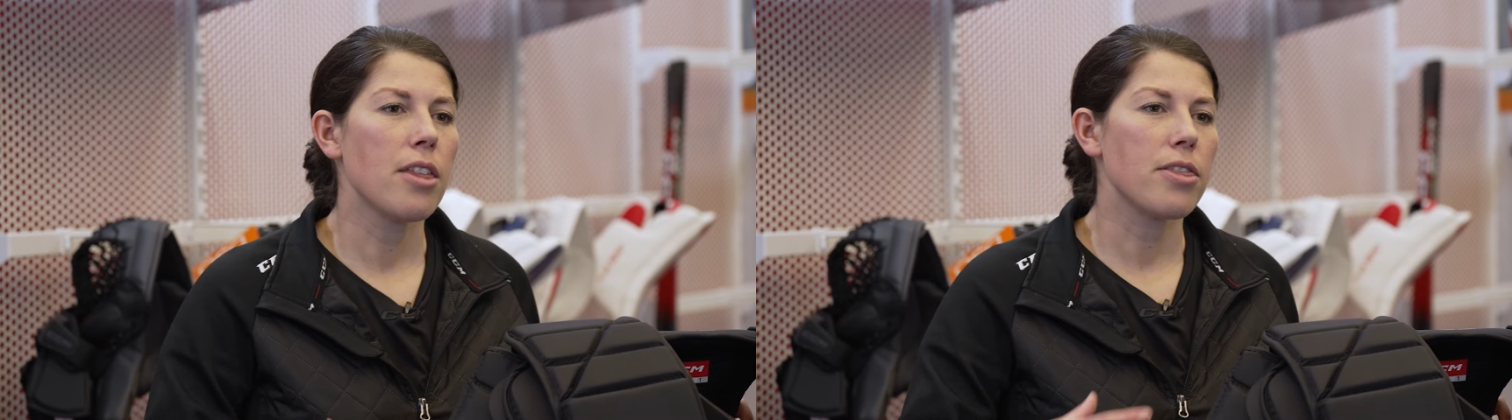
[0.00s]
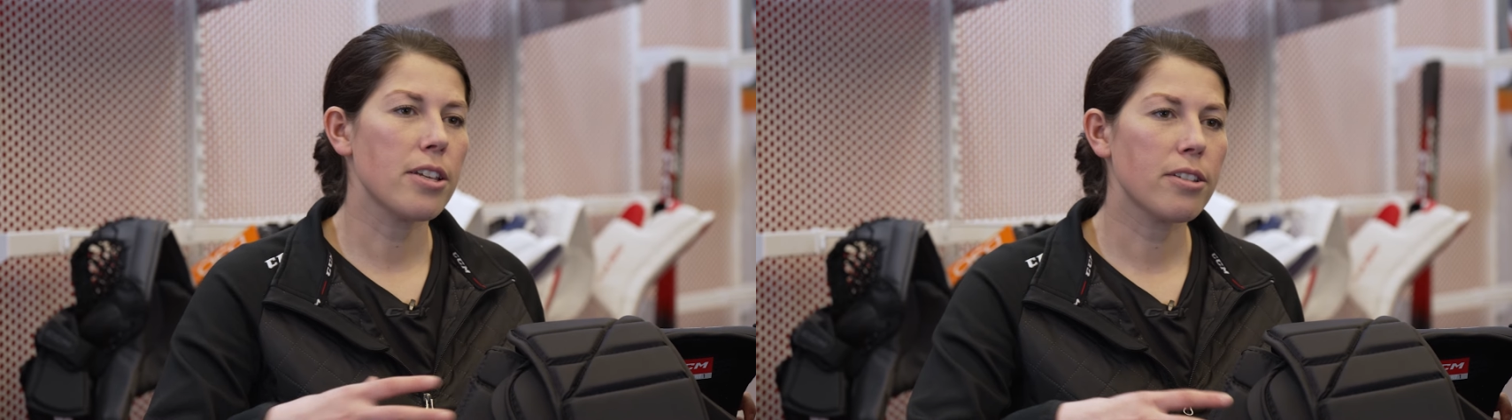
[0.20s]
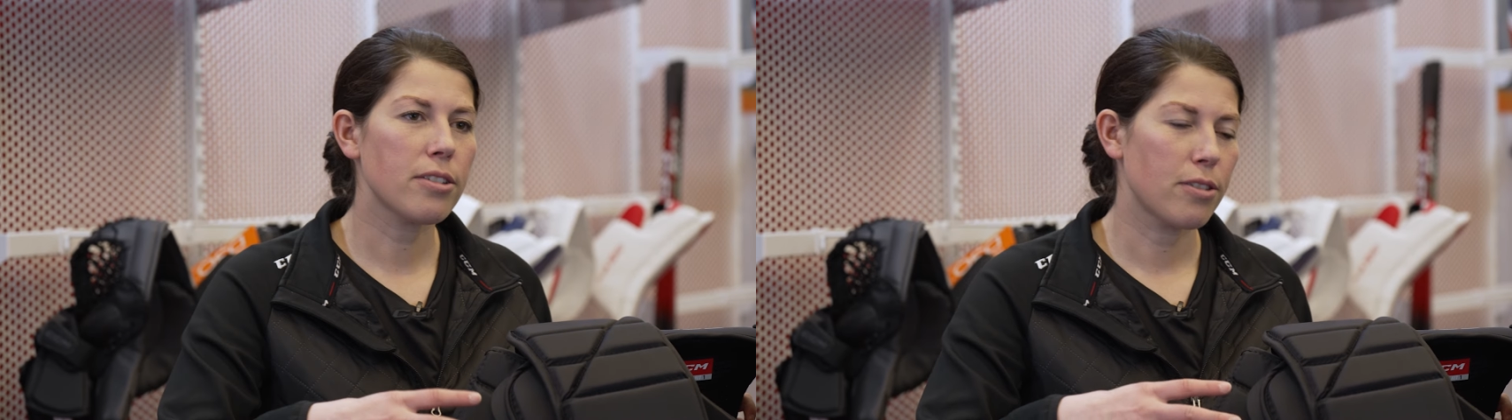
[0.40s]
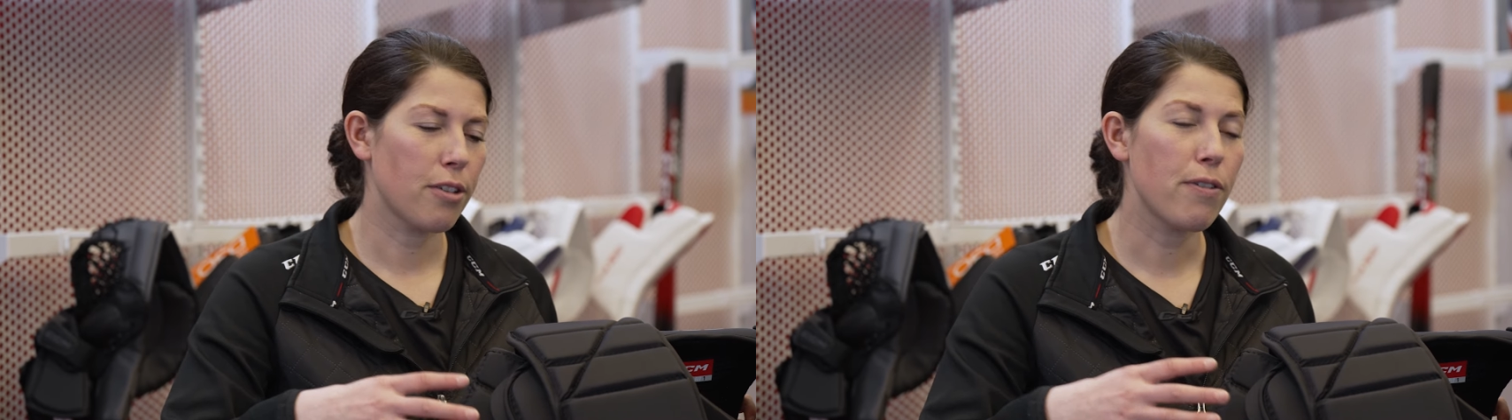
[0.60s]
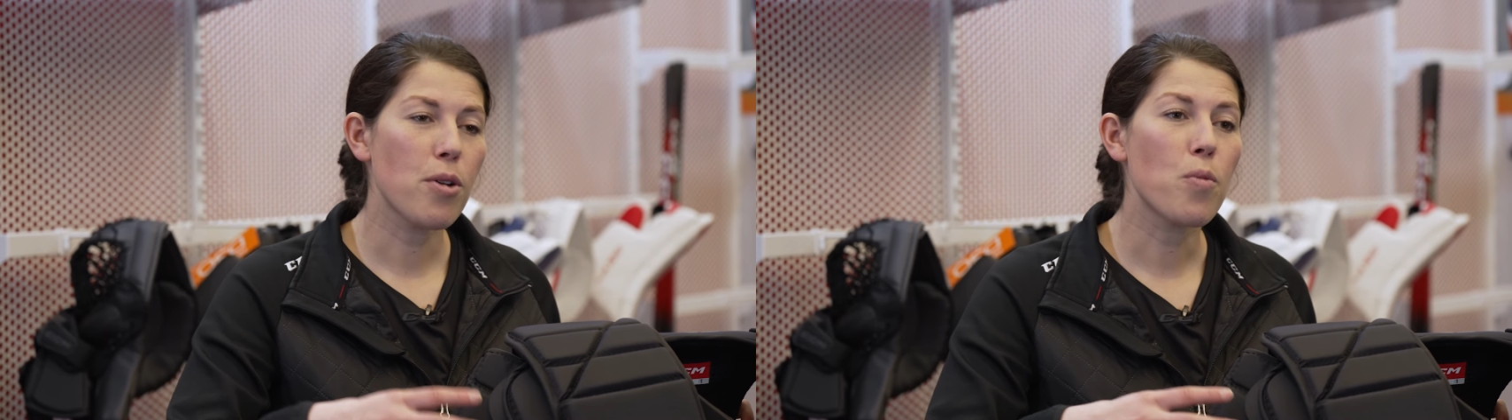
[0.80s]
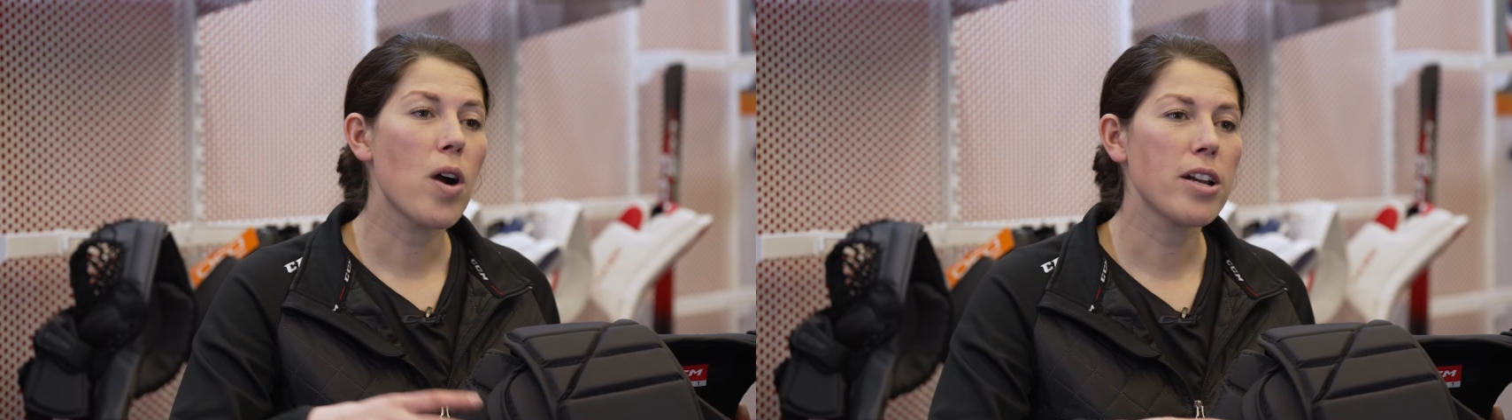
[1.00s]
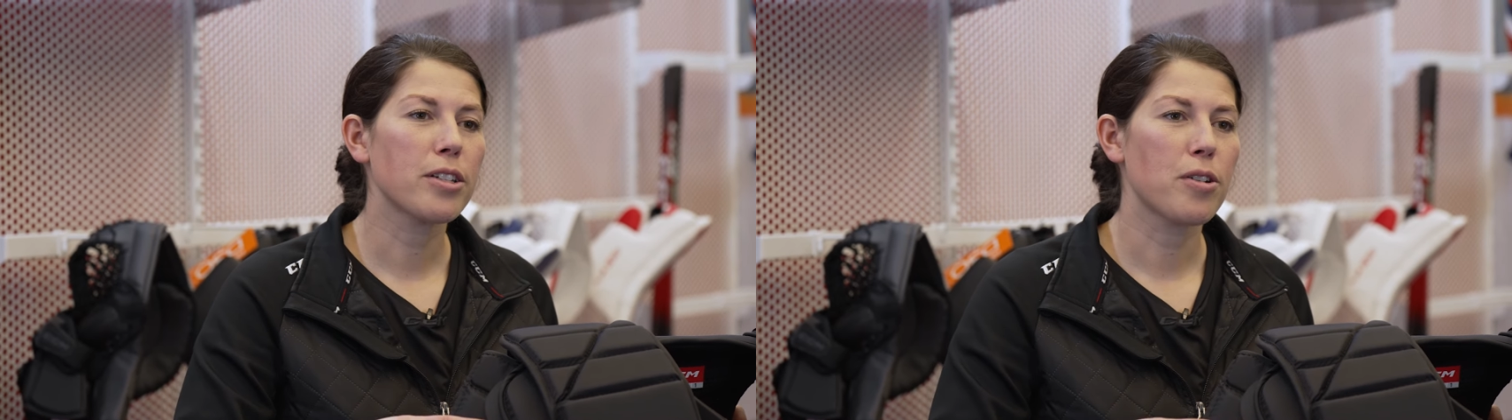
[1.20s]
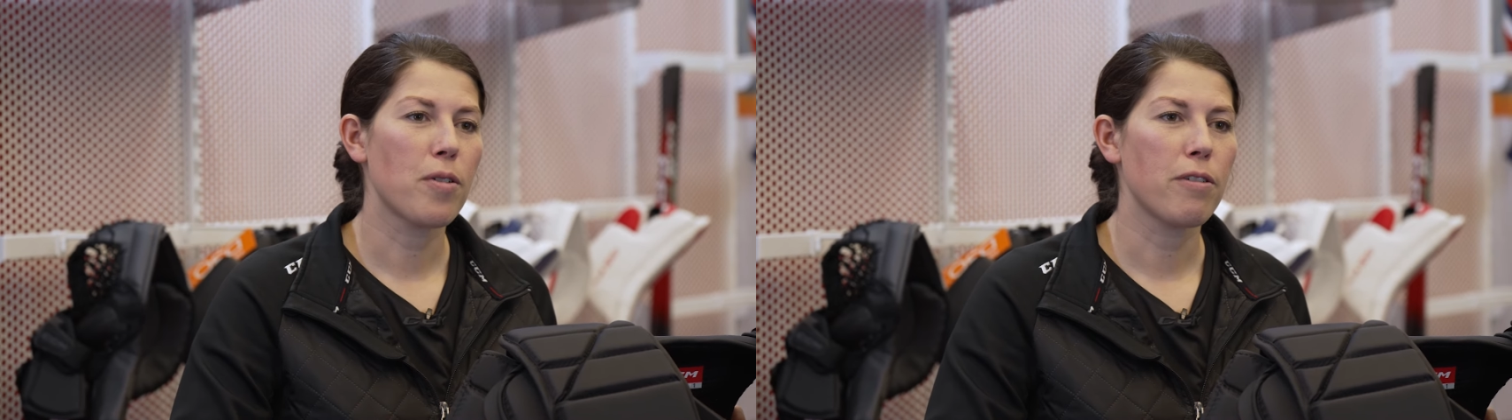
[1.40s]
this is the fit one
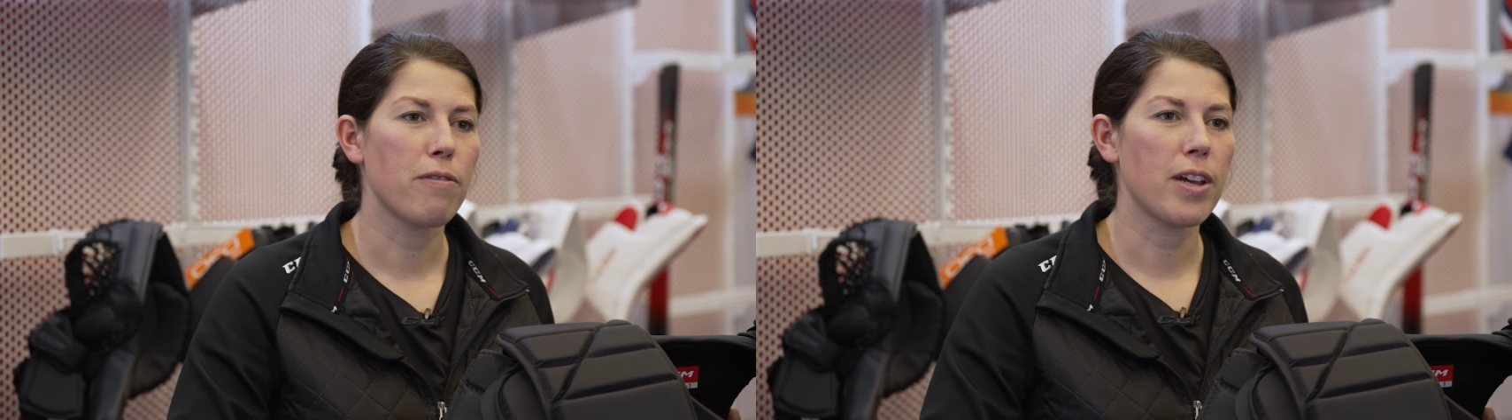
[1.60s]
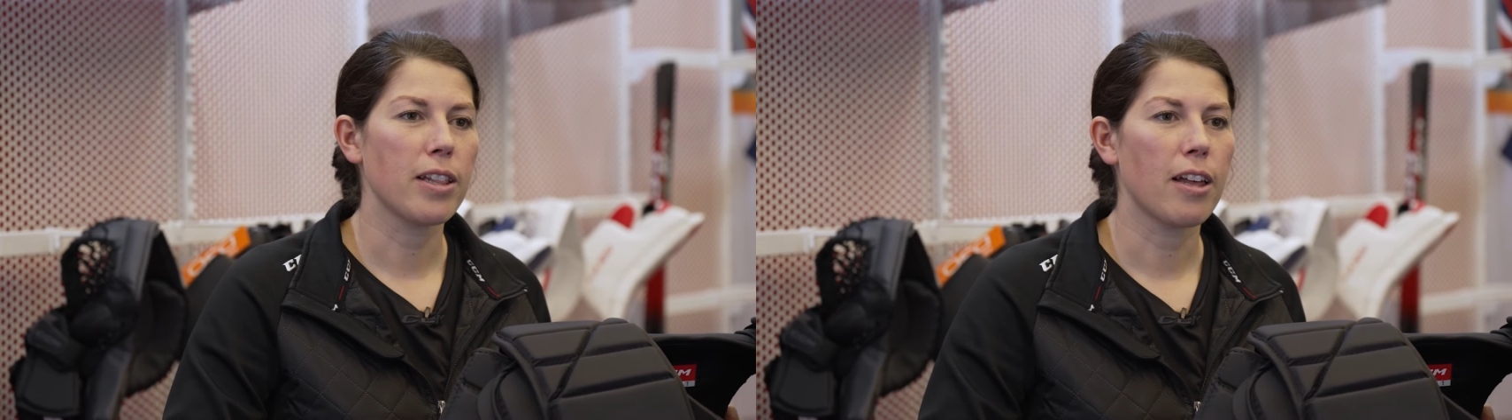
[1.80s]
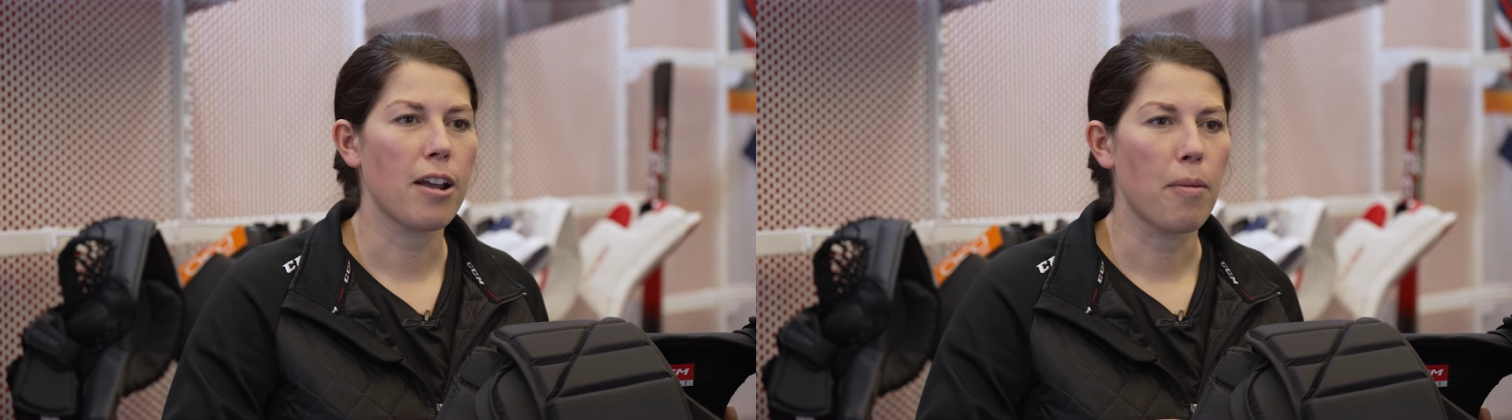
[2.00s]
is going to fit like